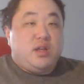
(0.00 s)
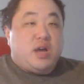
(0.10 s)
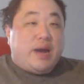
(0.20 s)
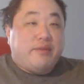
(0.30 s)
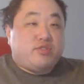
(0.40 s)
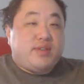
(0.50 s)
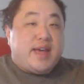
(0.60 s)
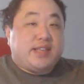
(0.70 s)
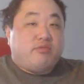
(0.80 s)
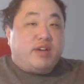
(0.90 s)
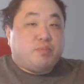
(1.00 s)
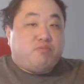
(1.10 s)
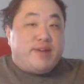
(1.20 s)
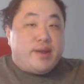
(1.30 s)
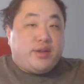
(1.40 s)
Obviously, as a Let's
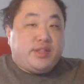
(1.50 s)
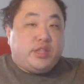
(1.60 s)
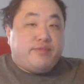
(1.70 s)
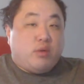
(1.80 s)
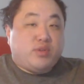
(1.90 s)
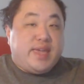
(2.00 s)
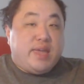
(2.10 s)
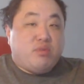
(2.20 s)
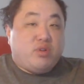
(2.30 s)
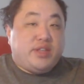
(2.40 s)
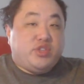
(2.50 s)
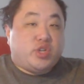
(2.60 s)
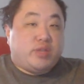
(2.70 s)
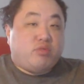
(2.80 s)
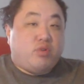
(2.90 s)
Player and a devout gamer in
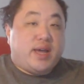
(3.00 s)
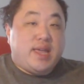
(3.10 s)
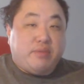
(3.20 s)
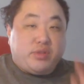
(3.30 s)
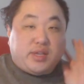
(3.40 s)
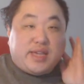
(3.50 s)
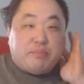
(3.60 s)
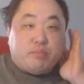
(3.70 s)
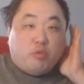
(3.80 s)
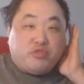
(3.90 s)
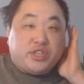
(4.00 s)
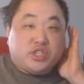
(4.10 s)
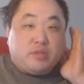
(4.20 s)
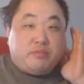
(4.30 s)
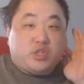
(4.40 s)
general, I am going to get both
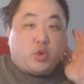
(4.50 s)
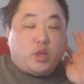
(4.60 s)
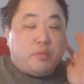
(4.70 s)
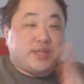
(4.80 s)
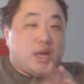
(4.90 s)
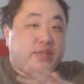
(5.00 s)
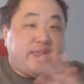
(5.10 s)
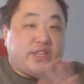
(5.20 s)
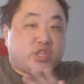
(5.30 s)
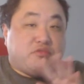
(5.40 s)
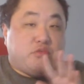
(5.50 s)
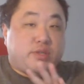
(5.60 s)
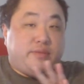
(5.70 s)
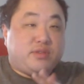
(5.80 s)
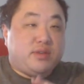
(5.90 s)
systems so I don't miss out on any
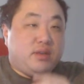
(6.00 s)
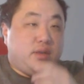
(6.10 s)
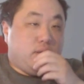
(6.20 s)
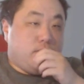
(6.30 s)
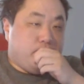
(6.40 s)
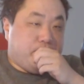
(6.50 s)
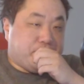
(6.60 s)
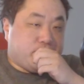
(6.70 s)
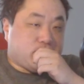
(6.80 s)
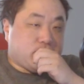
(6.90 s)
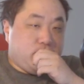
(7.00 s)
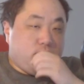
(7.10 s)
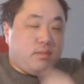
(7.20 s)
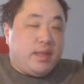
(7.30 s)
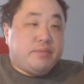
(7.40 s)
exclusives.
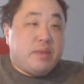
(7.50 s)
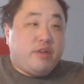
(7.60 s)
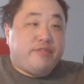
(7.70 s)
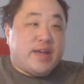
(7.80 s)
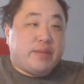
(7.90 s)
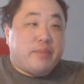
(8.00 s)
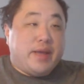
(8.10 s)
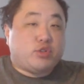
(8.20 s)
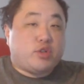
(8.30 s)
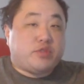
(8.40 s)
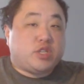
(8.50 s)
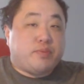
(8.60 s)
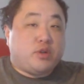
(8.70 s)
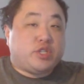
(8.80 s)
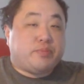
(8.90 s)
As a matter of fact, Microsoft just
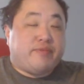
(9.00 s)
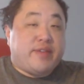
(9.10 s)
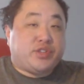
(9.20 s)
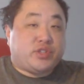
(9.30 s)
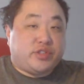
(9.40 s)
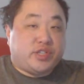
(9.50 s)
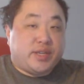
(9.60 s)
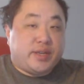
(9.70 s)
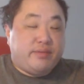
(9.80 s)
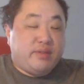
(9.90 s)
purchased Bethesda today.